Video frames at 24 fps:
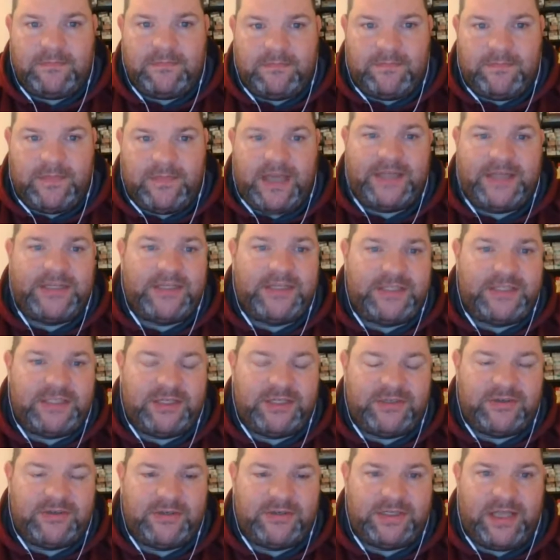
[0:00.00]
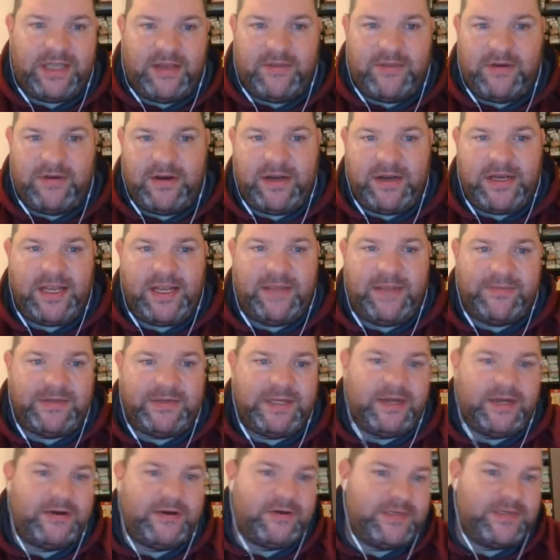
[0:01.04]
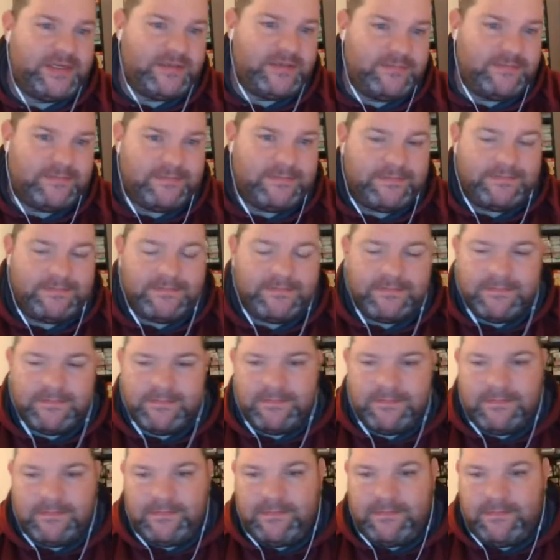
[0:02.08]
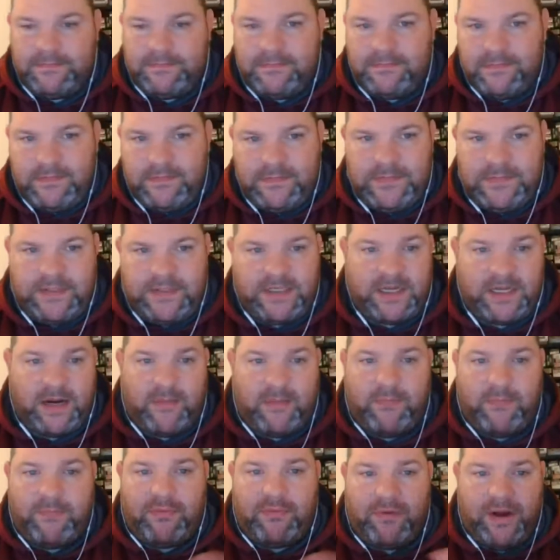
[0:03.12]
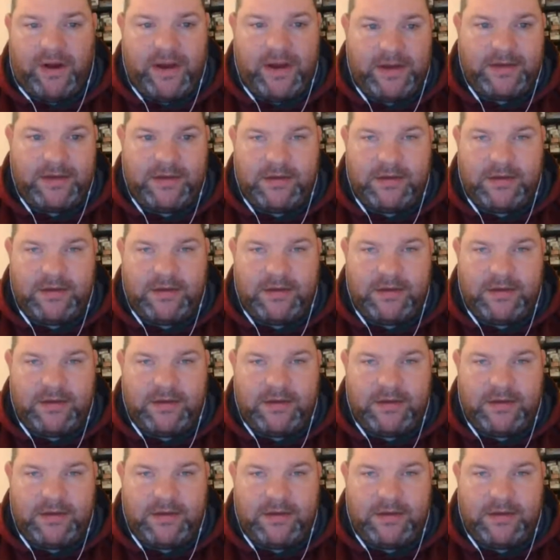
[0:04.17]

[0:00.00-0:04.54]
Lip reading: matching sisters now. They're nicknamed Tiggers. It's like a bright,